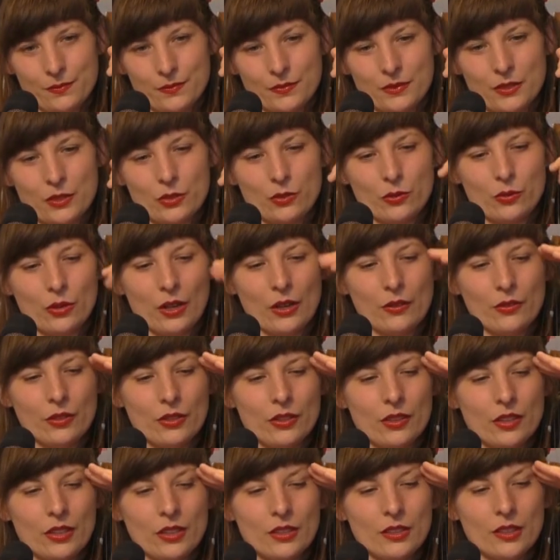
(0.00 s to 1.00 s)
So
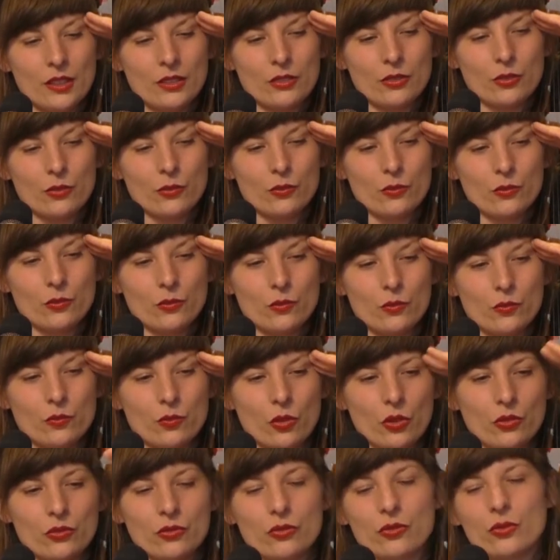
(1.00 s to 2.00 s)
everything that you
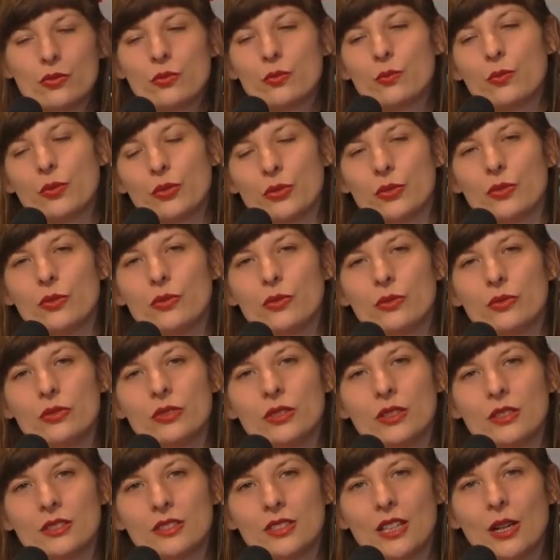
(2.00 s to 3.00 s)
want to
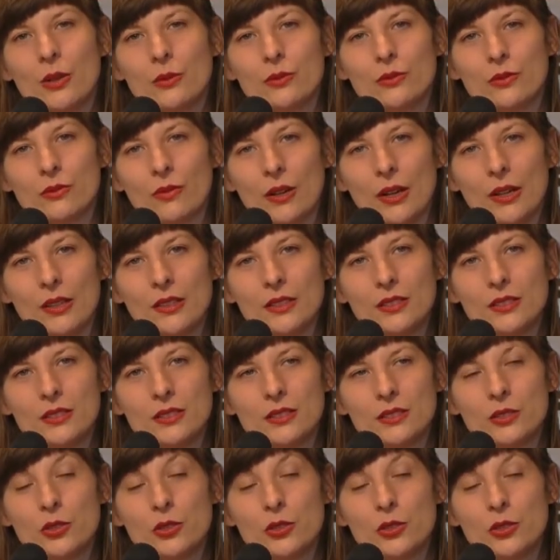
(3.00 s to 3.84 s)
produce sound-wise,